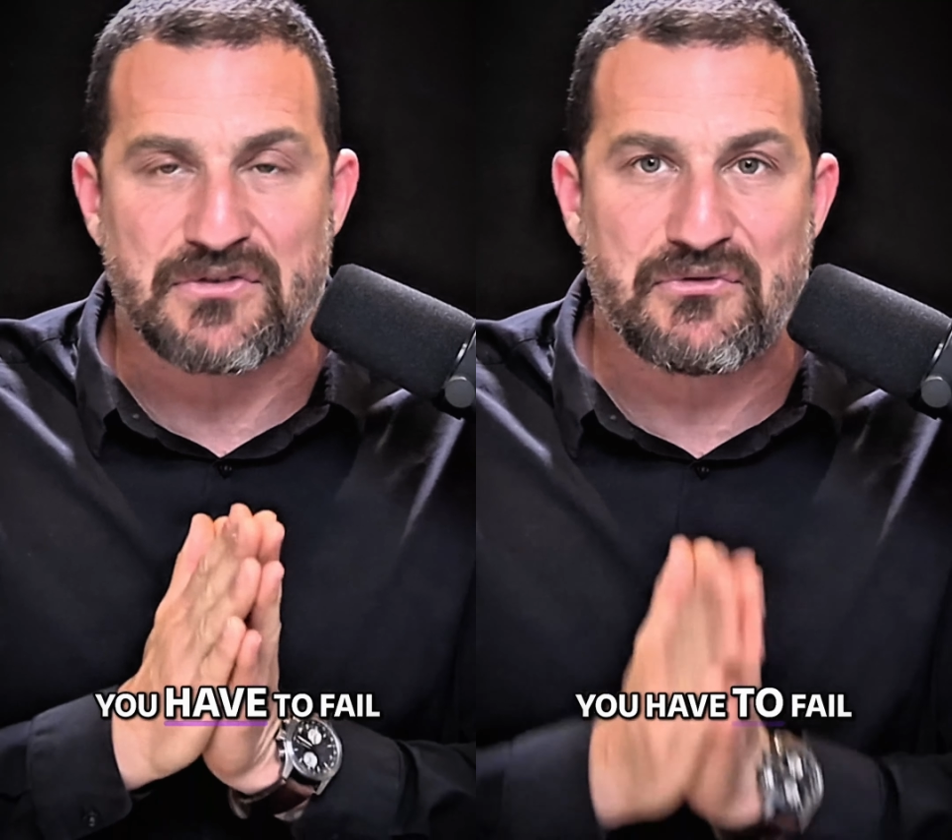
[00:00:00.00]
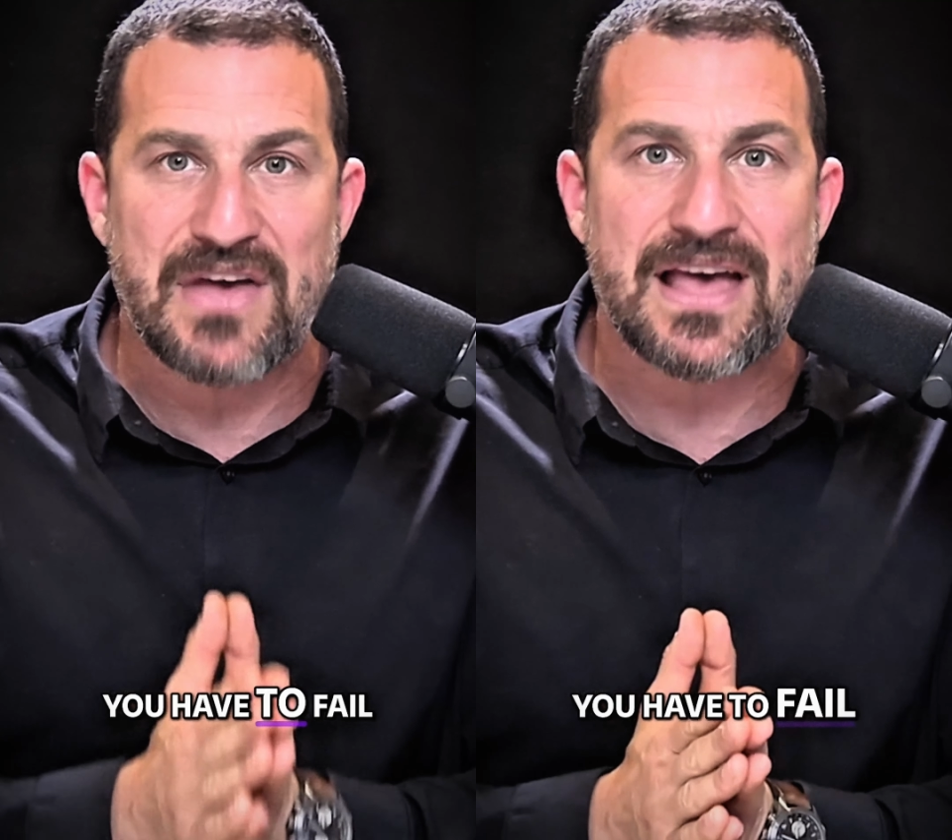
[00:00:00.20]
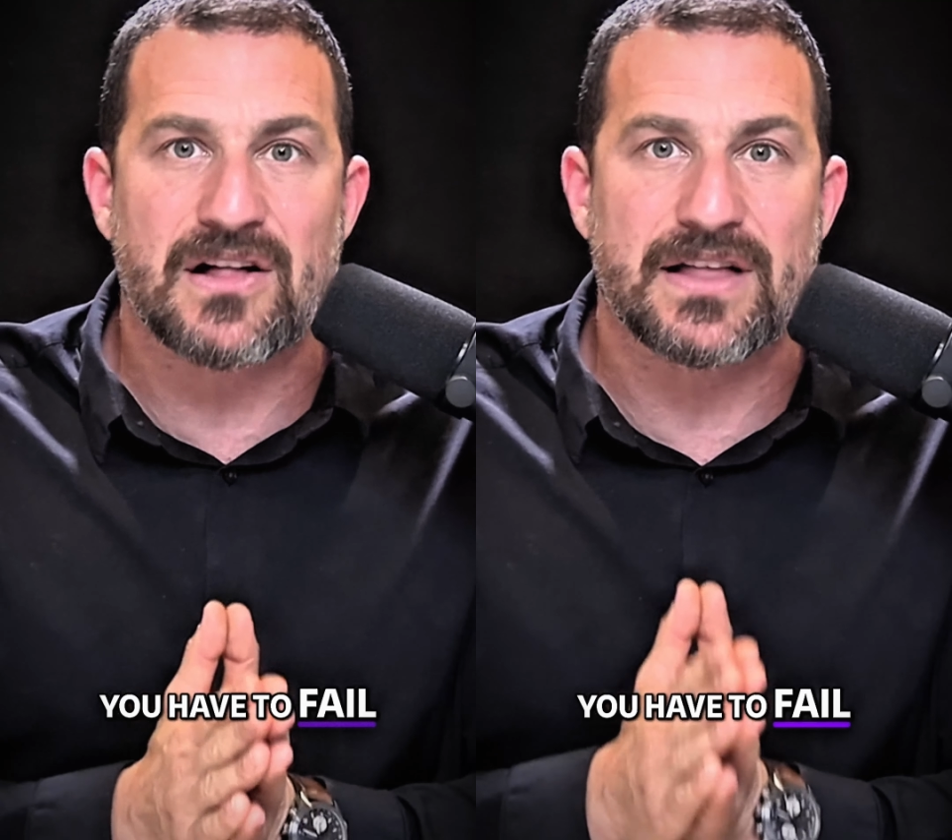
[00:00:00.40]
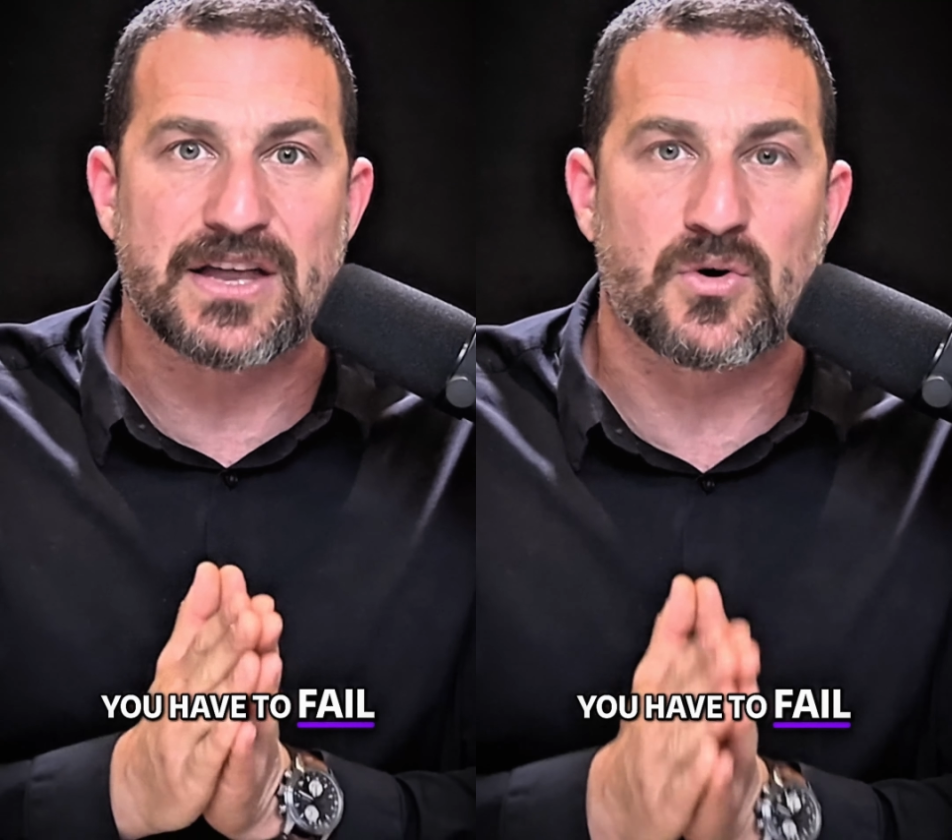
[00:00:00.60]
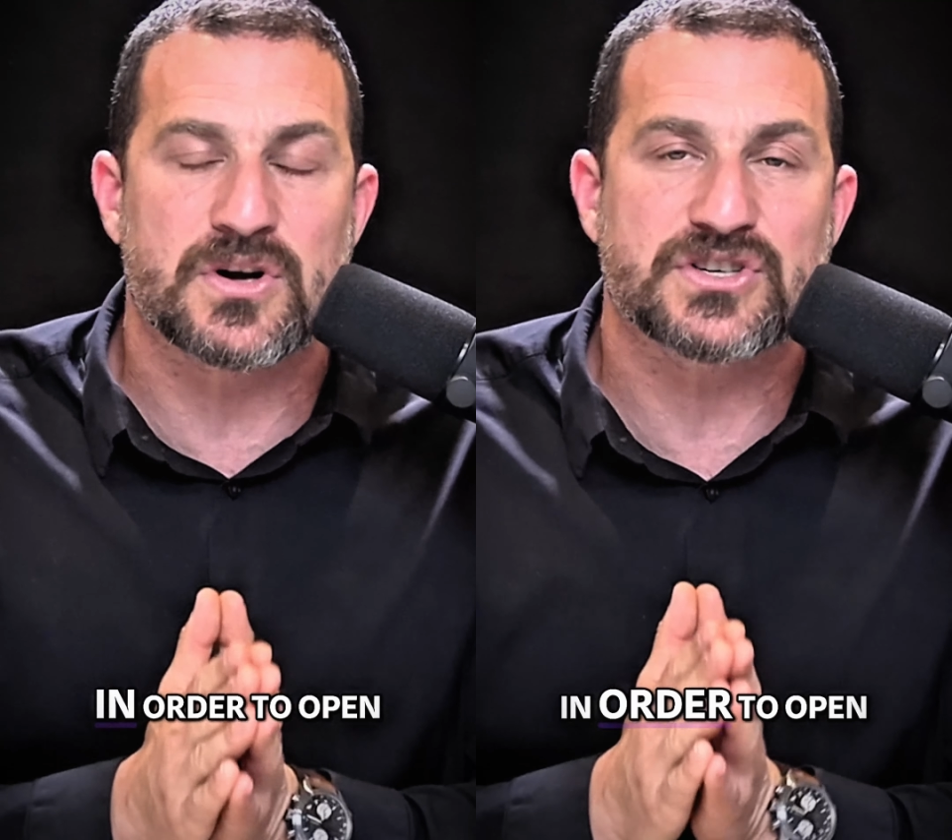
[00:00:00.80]
to fail
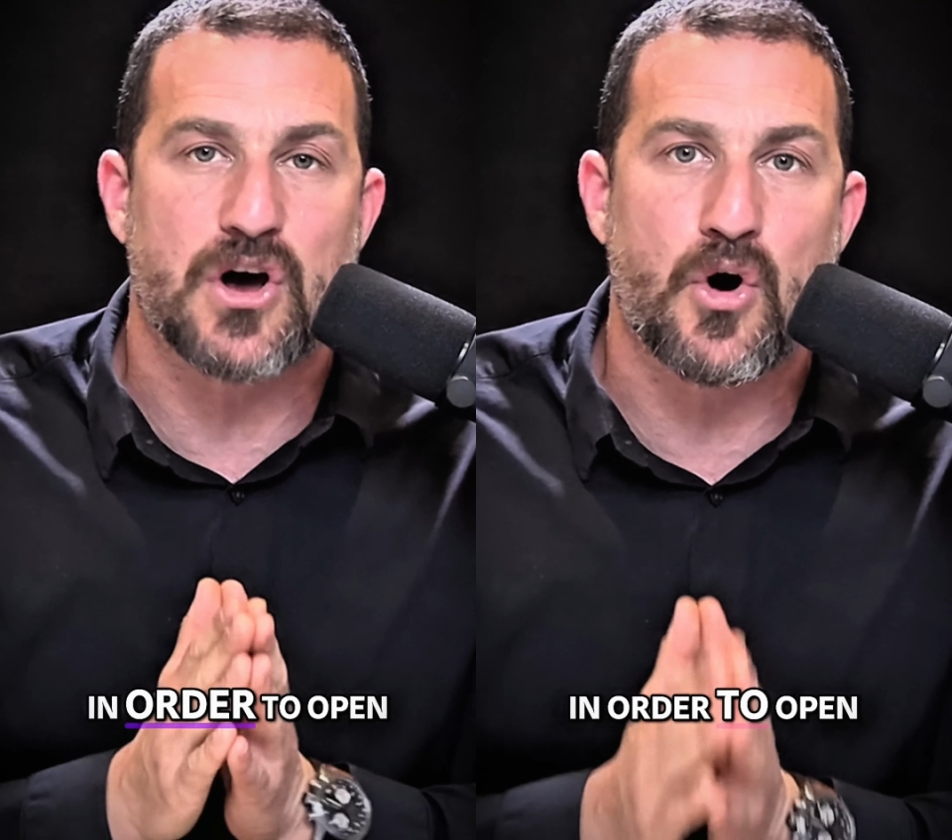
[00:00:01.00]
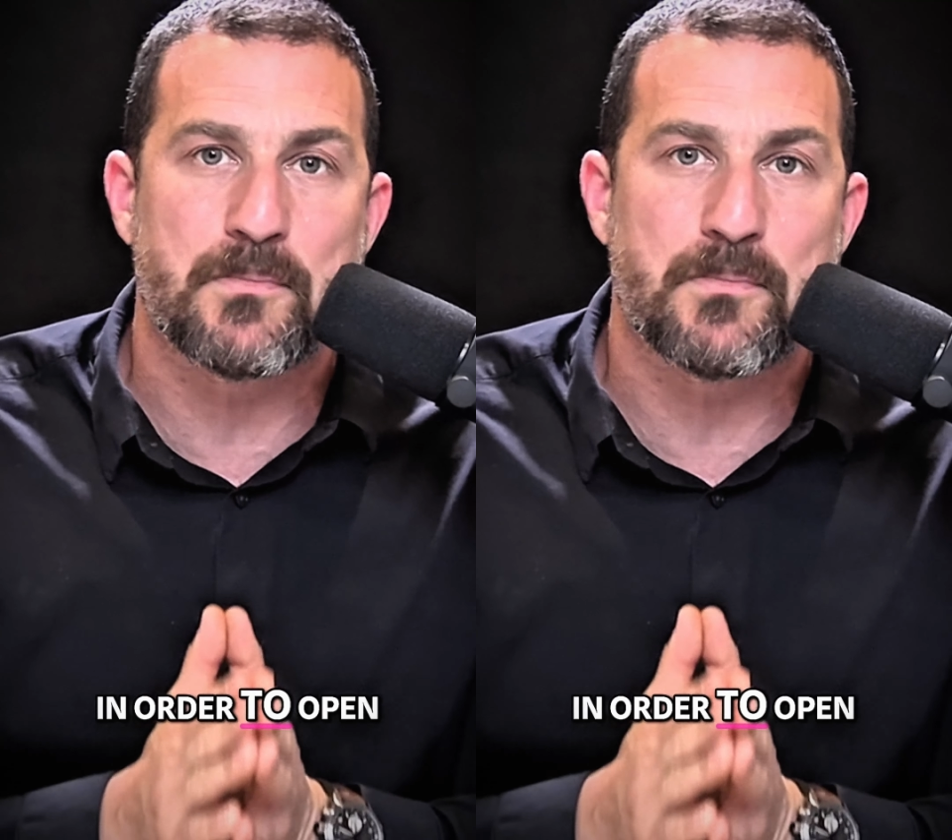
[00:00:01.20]
in order to